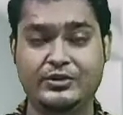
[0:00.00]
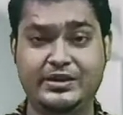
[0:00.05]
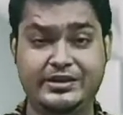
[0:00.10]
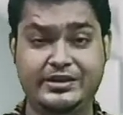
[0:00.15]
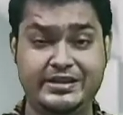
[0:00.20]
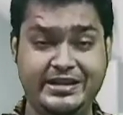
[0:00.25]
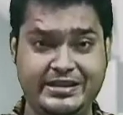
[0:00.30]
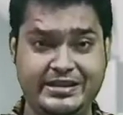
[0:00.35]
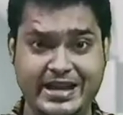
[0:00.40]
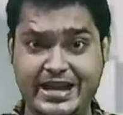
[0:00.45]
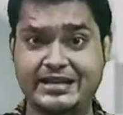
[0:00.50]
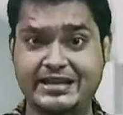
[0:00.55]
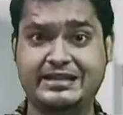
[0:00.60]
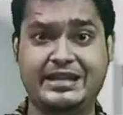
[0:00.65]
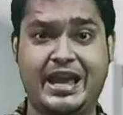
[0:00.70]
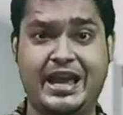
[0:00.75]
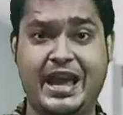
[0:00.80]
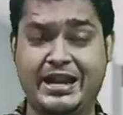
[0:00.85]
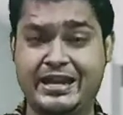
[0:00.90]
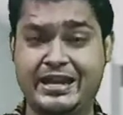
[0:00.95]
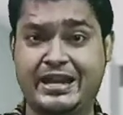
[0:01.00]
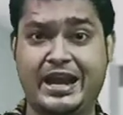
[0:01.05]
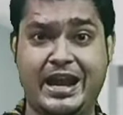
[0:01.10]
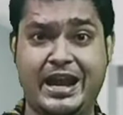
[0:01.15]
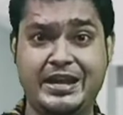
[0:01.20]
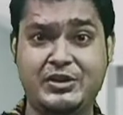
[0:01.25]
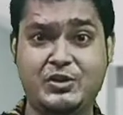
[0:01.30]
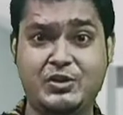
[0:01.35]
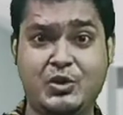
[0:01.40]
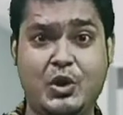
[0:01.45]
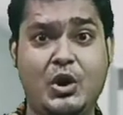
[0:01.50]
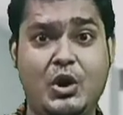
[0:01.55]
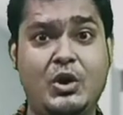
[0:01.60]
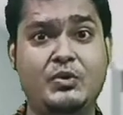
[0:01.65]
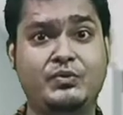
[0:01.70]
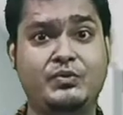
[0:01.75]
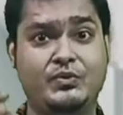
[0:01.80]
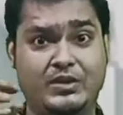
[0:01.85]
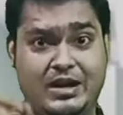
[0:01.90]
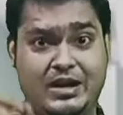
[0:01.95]
to detect any kind
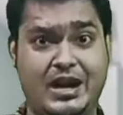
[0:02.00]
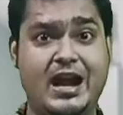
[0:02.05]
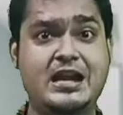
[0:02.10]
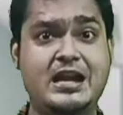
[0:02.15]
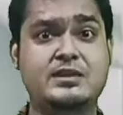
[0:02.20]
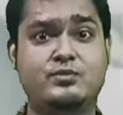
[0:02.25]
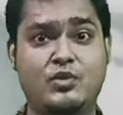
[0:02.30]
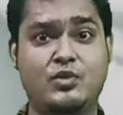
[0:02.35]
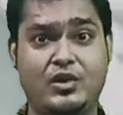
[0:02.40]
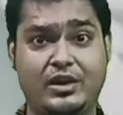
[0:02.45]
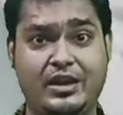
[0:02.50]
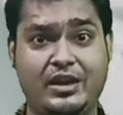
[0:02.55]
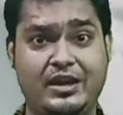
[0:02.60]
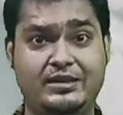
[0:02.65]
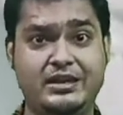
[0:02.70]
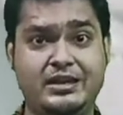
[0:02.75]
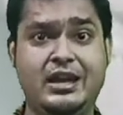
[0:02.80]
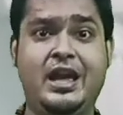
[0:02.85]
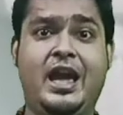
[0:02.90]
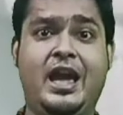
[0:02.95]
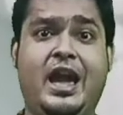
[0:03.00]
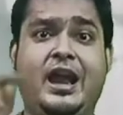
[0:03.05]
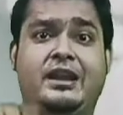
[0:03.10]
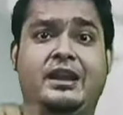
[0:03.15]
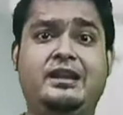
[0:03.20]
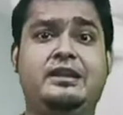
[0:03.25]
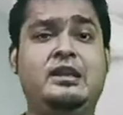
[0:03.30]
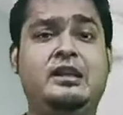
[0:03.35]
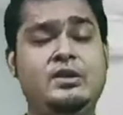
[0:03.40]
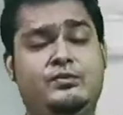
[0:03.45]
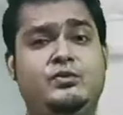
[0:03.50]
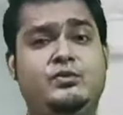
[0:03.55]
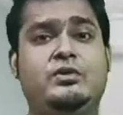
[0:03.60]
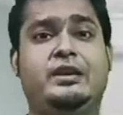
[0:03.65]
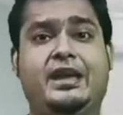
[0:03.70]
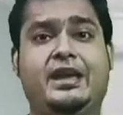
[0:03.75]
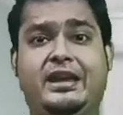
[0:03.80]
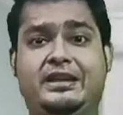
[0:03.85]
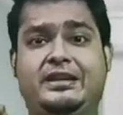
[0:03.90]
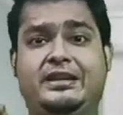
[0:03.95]
of heart blockage, and if
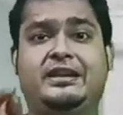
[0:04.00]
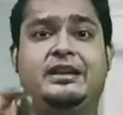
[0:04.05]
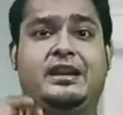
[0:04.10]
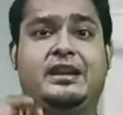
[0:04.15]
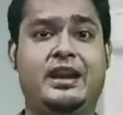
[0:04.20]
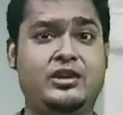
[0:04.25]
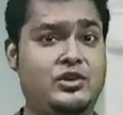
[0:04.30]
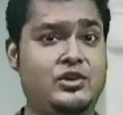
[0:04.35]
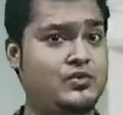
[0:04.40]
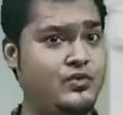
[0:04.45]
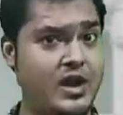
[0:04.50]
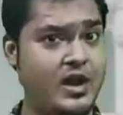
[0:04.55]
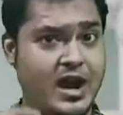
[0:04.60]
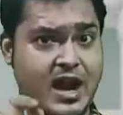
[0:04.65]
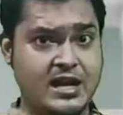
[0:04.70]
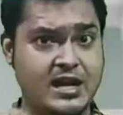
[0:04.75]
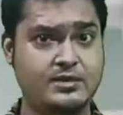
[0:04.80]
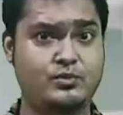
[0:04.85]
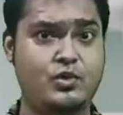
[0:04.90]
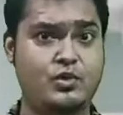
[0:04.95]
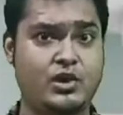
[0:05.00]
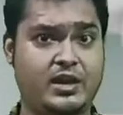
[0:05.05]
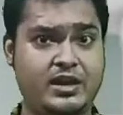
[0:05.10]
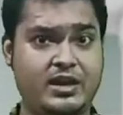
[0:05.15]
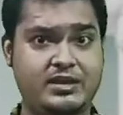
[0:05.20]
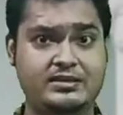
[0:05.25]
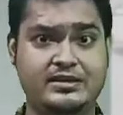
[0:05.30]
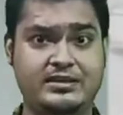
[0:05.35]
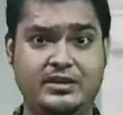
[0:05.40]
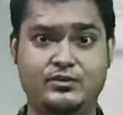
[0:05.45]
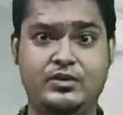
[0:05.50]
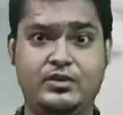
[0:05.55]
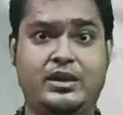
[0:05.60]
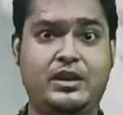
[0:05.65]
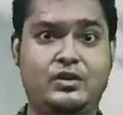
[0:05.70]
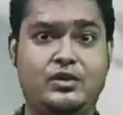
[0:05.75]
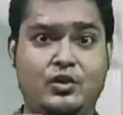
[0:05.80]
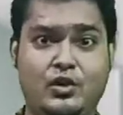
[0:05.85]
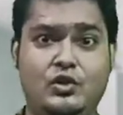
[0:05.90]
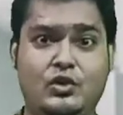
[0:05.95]
we get any kind of heart blockage then we
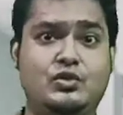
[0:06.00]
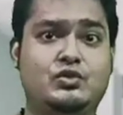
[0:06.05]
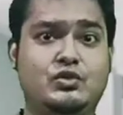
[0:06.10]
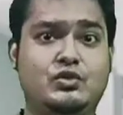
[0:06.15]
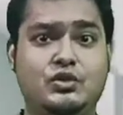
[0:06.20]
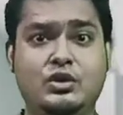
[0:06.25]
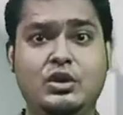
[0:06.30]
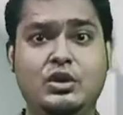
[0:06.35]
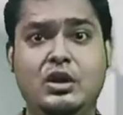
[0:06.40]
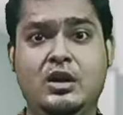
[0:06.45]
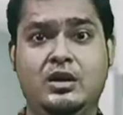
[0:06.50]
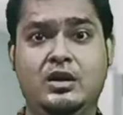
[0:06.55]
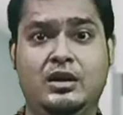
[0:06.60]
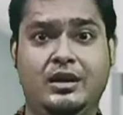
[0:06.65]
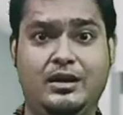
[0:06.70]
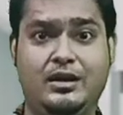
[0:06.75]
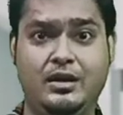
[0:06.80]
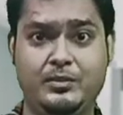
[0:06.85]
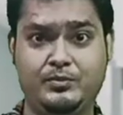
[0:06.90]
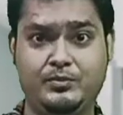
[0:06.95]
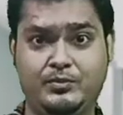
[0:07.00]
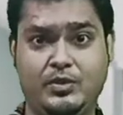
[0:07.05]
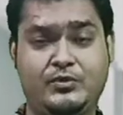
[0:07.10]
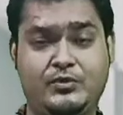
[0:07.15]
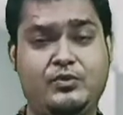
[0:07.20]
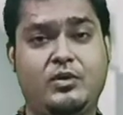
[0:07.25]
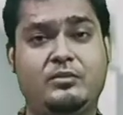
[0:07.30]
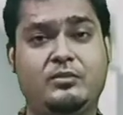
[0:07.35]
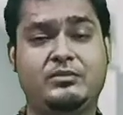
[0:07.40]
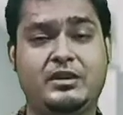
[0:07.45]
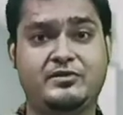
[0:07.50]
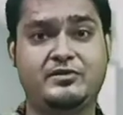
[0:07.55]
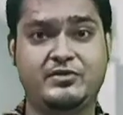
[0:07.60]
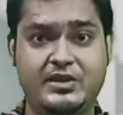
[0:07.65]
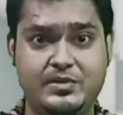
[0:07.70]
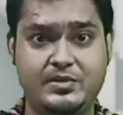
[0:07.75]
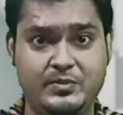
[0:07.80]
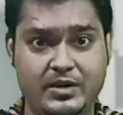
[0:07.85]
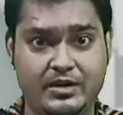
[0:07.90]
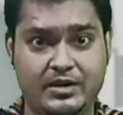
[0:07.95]
can also perform the
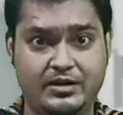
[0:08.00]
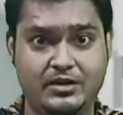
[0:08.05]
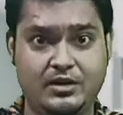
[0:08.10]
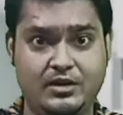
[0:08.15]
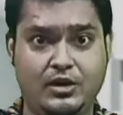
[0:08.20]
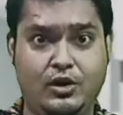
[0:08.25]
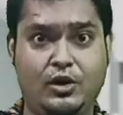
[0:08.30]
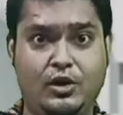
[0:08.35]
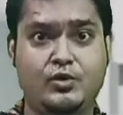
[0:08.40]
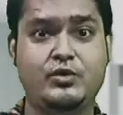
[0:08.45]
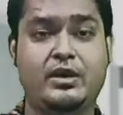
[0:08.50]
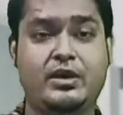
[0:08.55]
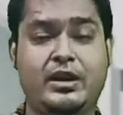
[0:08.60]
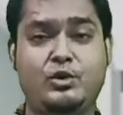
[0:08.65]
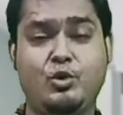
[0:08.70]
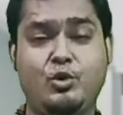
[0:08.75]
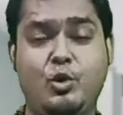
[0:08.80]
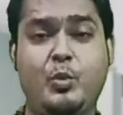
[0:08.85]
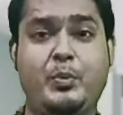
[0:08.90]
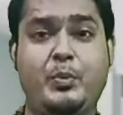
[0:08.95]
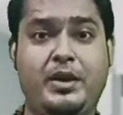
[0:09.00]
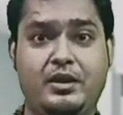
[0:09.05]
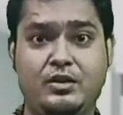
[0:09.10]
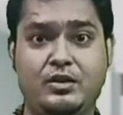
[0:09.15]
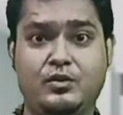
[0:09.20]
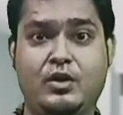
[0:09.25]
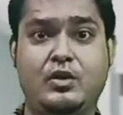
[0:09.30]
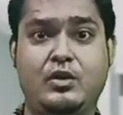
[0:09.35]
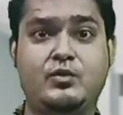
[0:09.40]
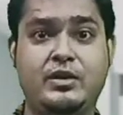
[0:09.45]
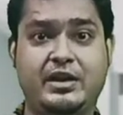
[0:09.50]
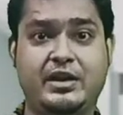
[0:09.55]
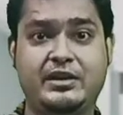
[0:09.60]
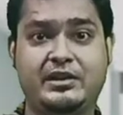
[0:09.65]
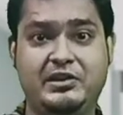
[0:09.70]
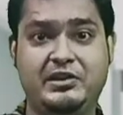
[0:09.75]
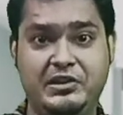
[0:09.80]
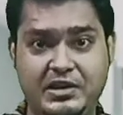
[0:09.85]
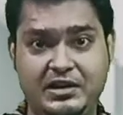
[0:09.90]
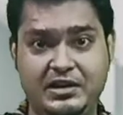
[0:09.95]
treatment, or we can open or we
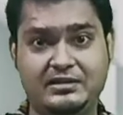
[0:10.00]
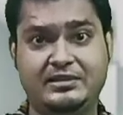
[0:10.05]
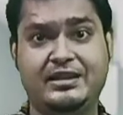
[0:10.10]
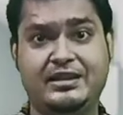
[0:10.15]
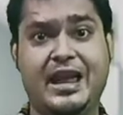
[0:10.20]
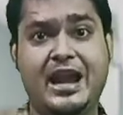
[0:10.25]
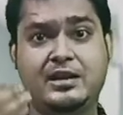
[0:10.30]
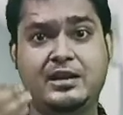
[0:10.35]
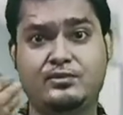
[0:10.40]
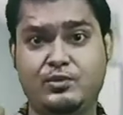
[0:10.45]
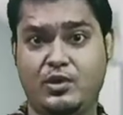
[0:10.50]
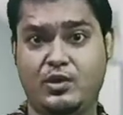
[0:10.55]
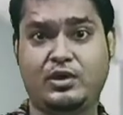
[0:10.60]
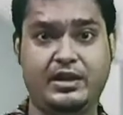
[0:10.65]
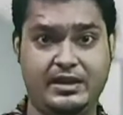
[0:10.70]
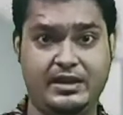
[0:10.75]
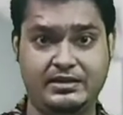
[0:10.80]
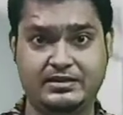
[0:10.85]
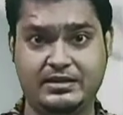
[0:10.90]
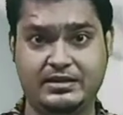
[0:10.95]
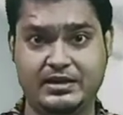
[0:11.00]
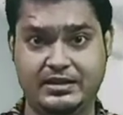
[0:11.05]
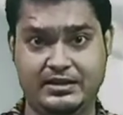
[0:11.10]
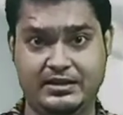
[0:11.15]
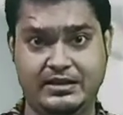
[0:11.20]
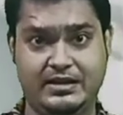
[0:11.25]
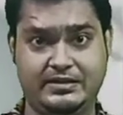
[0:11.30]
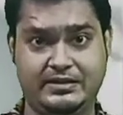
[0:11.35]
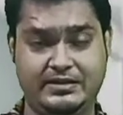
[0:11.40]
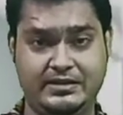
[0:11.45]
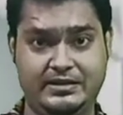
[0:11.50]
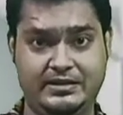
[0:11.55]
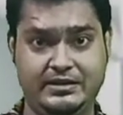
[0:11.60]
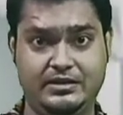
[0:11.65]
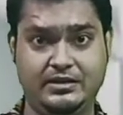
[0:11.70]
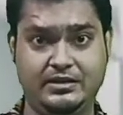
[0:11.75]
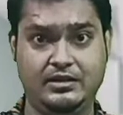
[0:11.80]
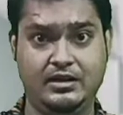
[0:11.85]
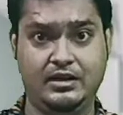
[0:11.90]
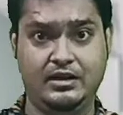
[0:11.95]
can clear that blockage in the
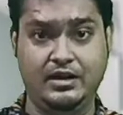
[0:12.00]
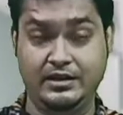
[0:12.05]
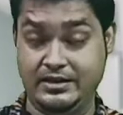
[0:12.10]
CT